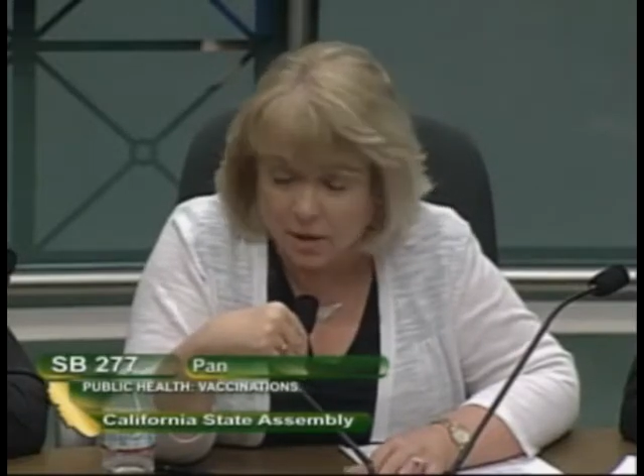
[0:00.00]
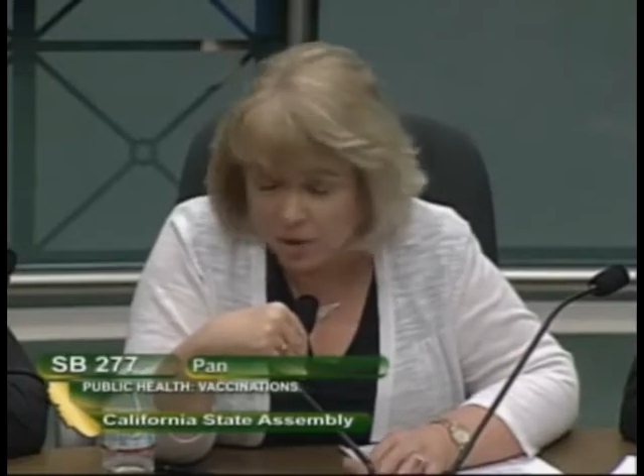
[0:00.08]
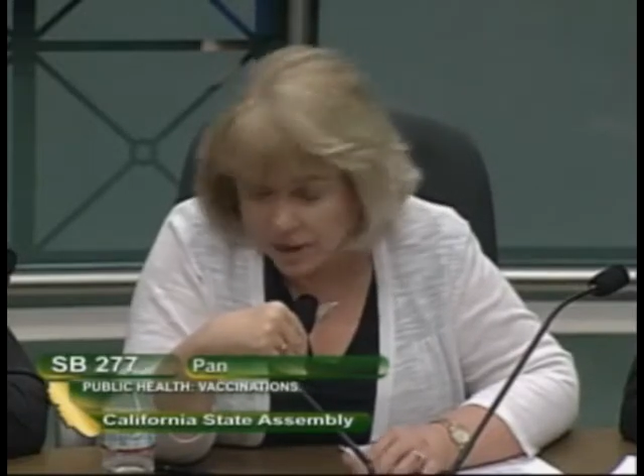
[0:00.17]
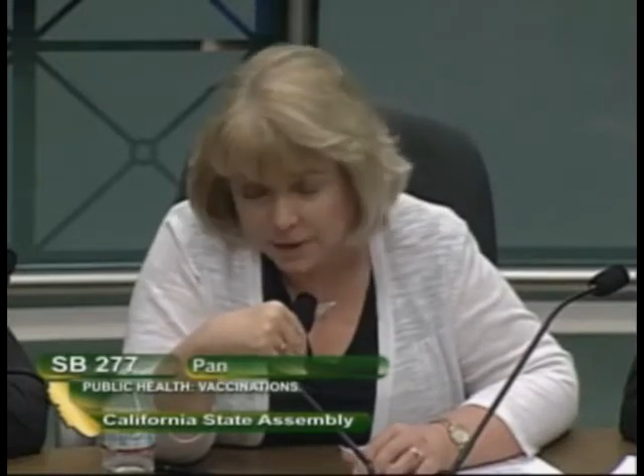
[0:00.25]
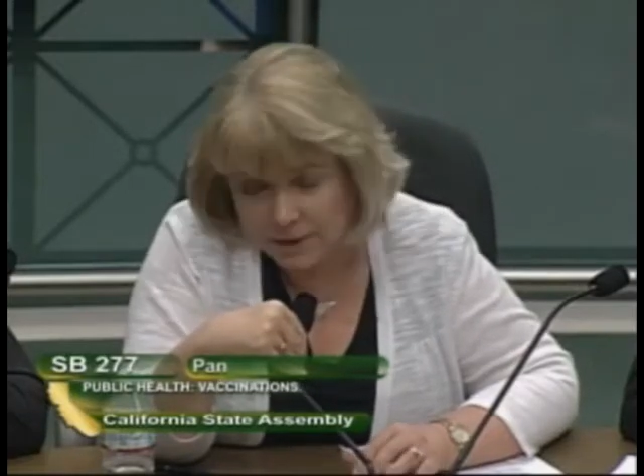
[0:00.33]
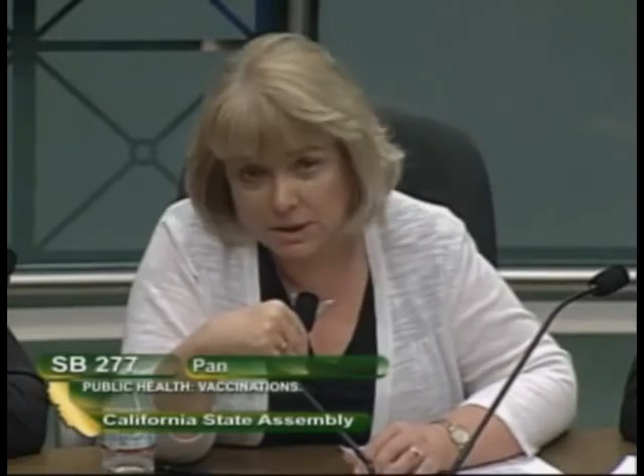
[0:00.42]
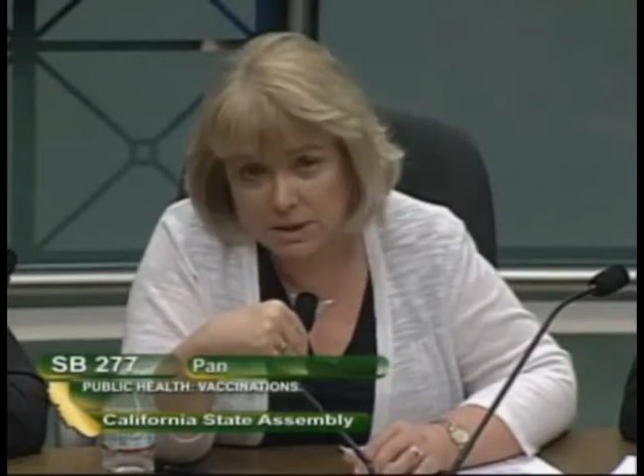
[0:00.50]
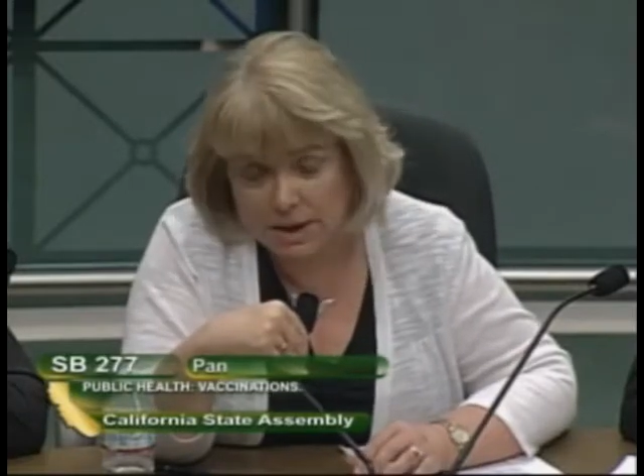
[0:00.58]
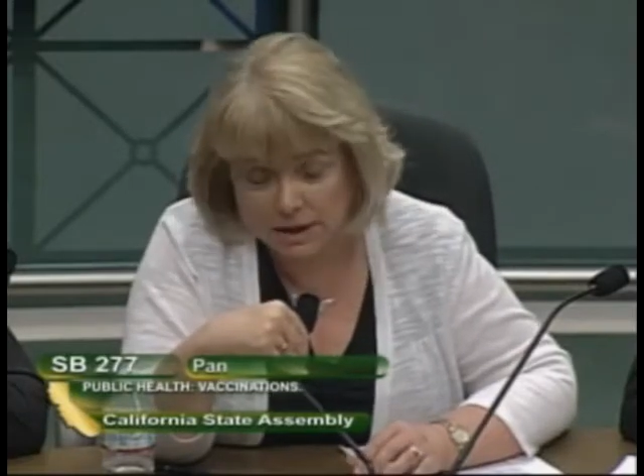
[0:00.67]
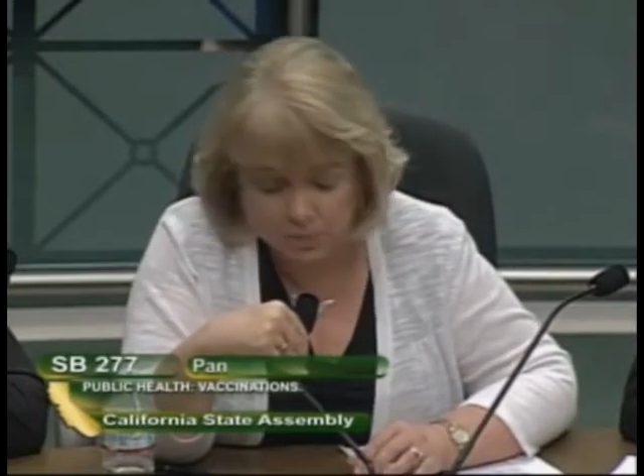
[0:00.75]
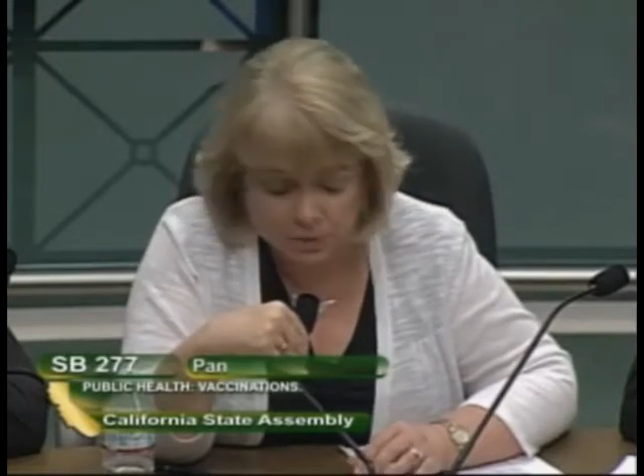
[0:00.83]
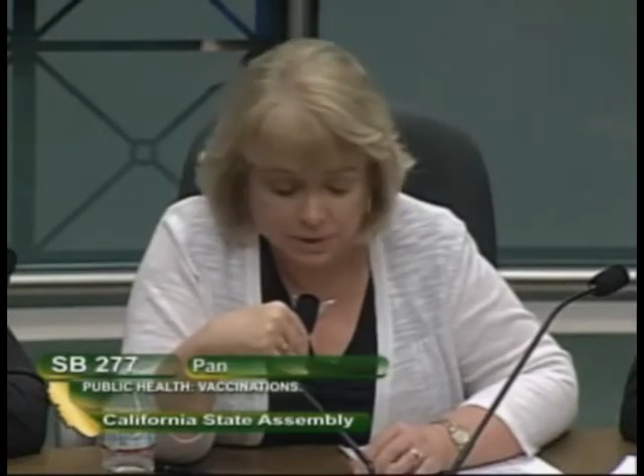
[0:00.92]
or
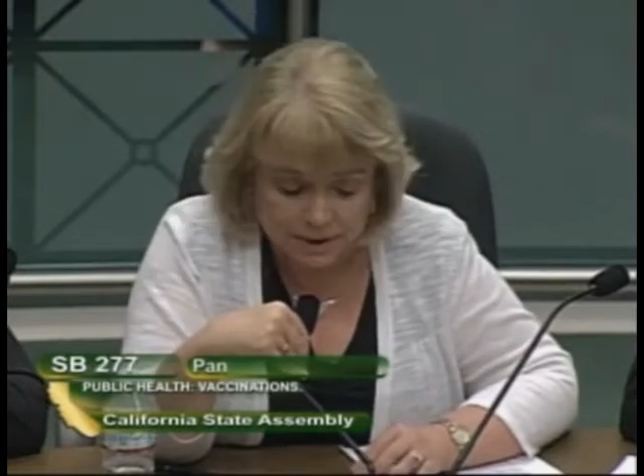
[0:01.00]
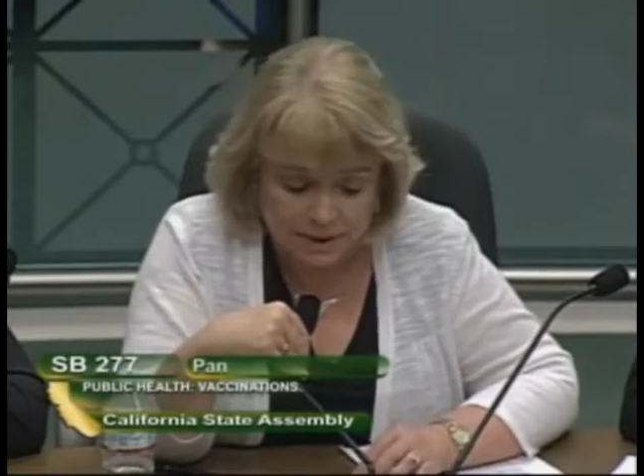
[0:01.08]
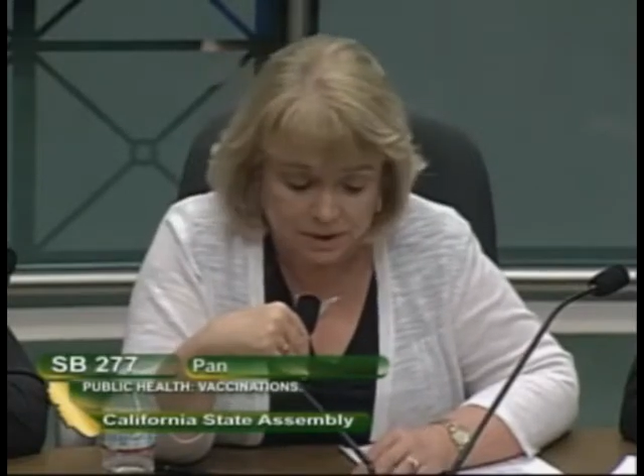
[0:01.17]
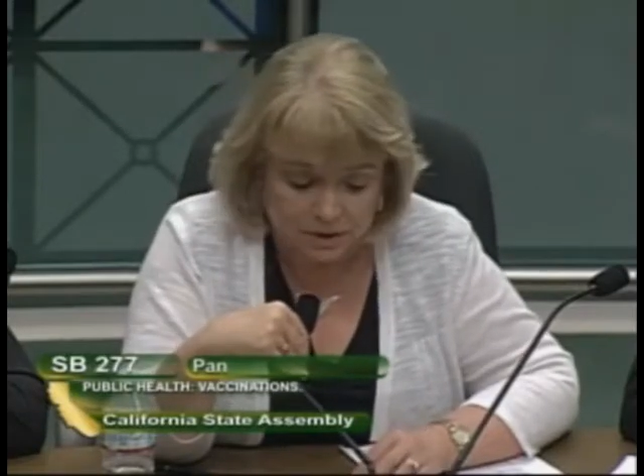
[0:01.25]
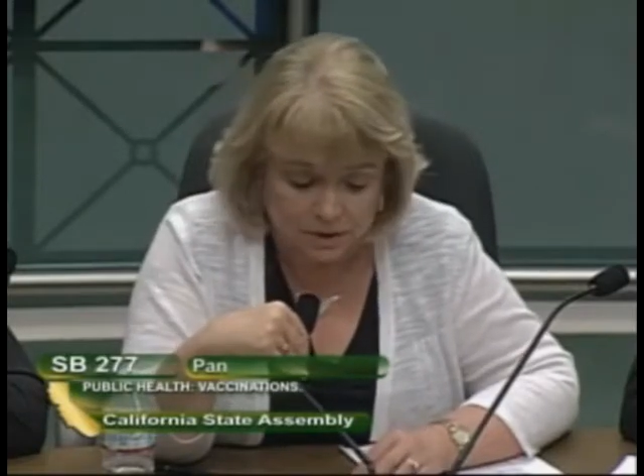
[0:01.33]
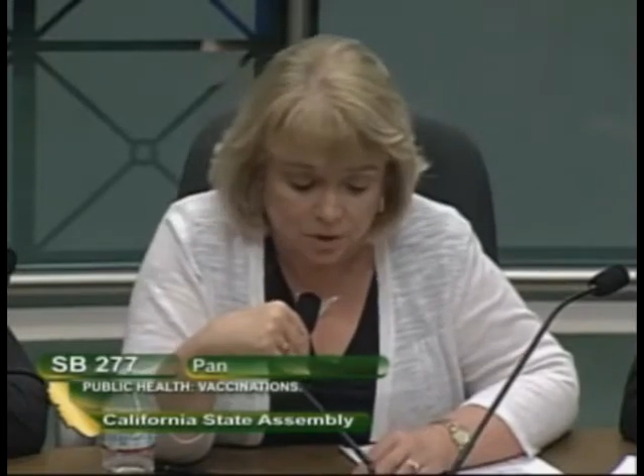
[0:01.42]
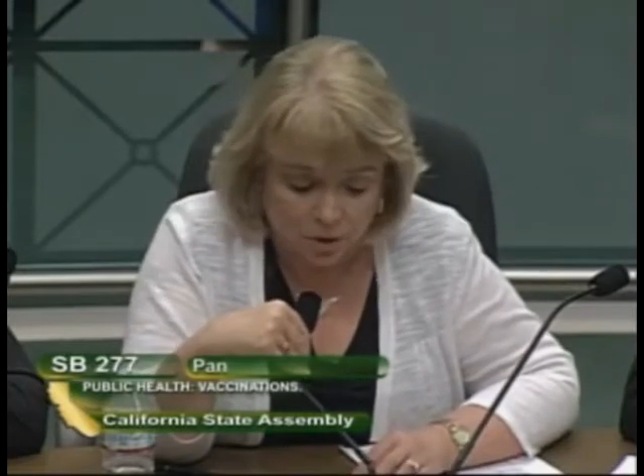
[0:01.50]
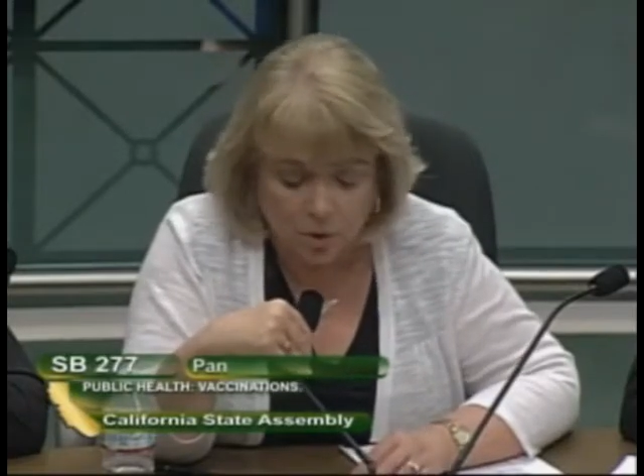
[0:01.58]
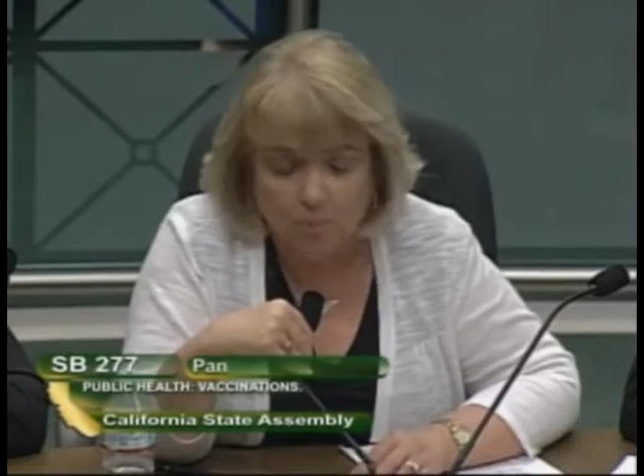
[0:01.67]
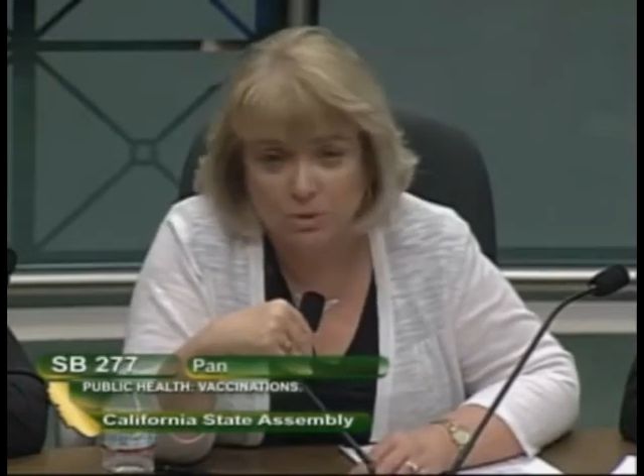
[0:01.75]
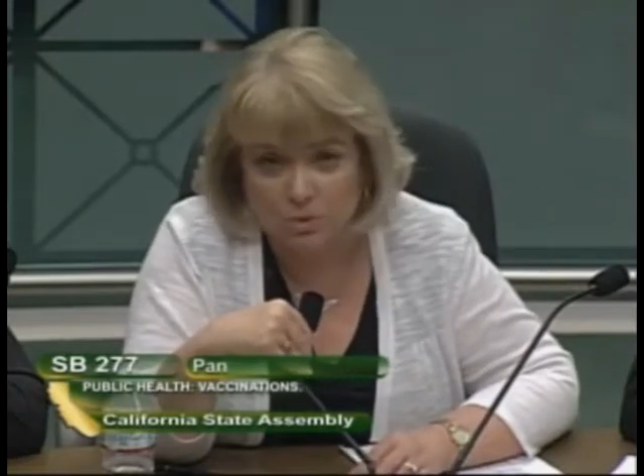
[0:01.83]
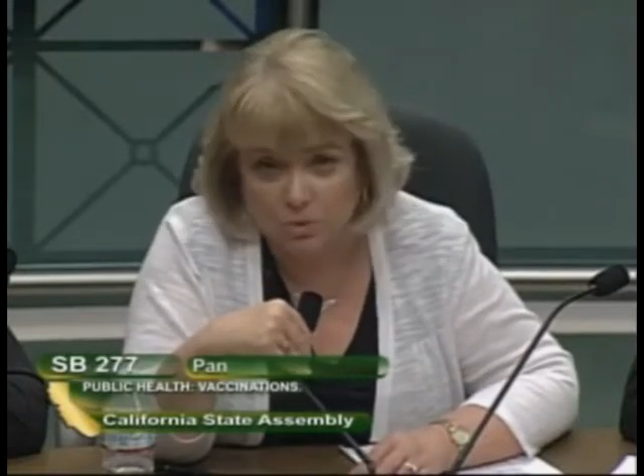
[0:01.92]
expertise to
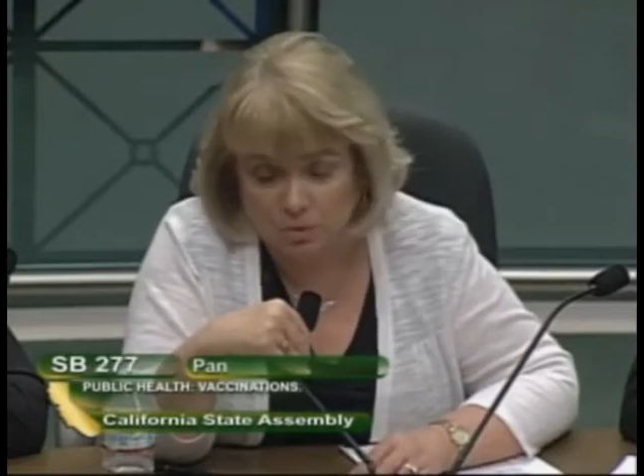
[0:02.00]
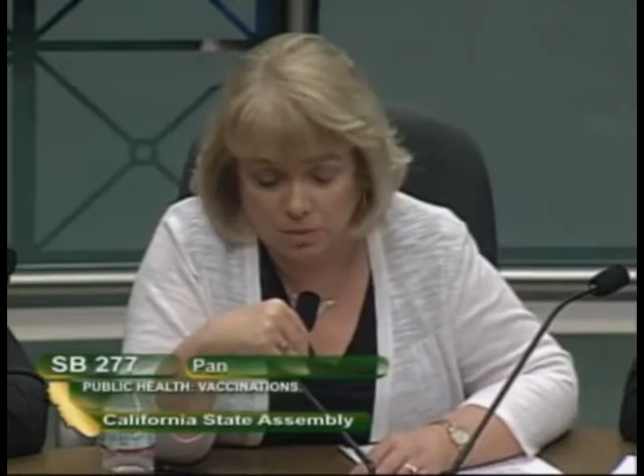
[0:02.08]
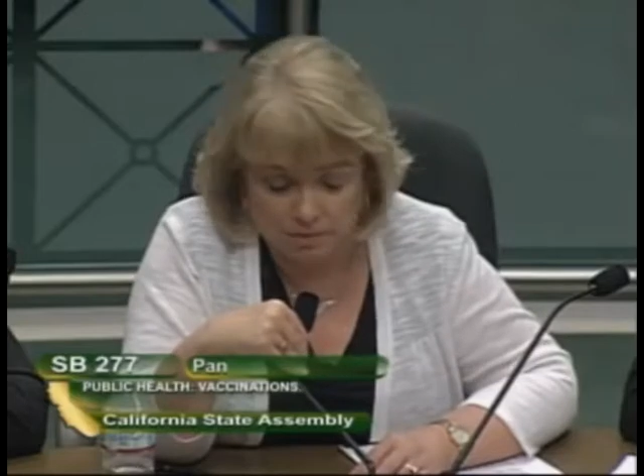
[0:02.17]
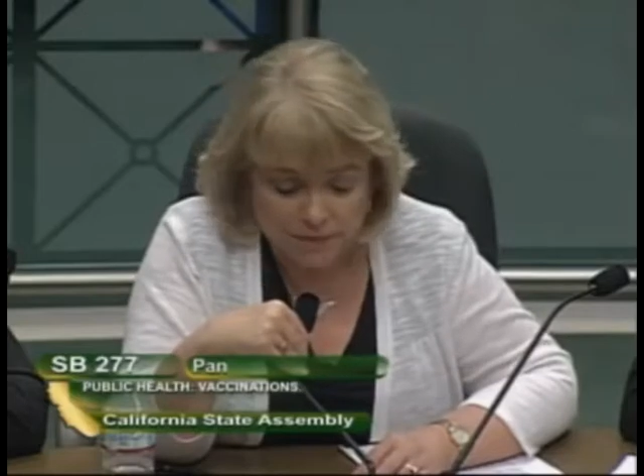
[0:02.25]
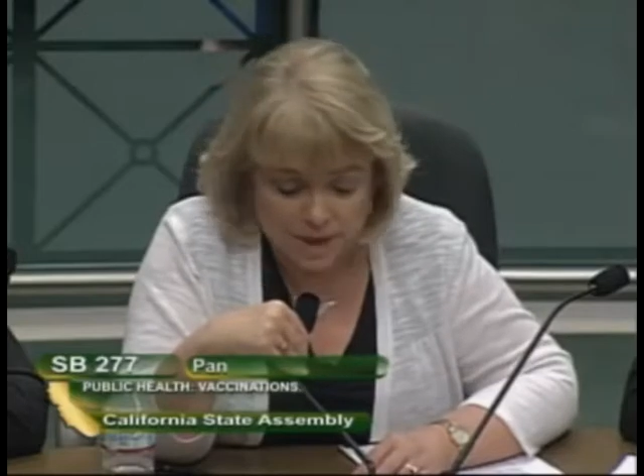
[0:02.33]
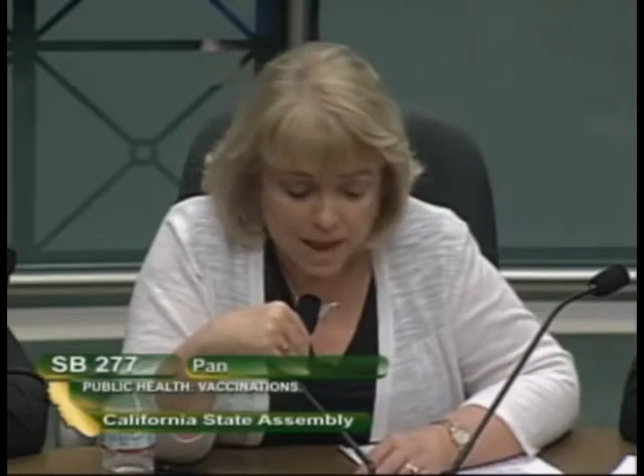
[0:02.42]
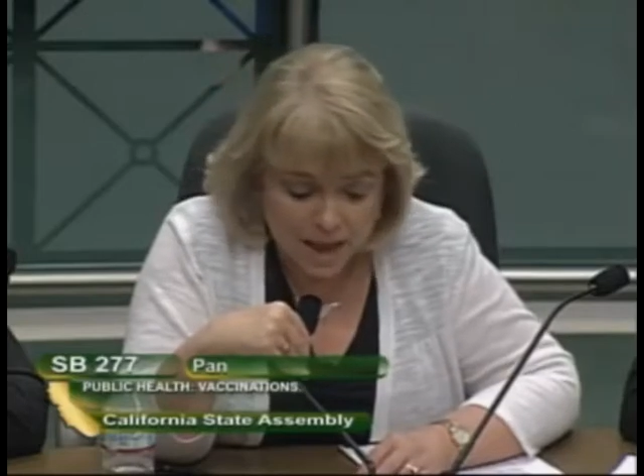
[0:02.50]
homeschool,